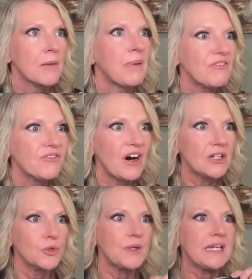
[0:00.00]
by
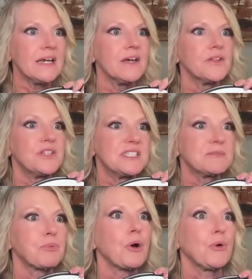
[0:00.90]
following this
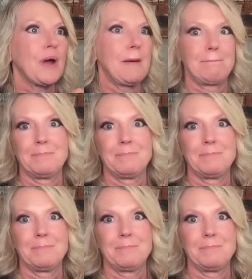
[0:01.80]
program.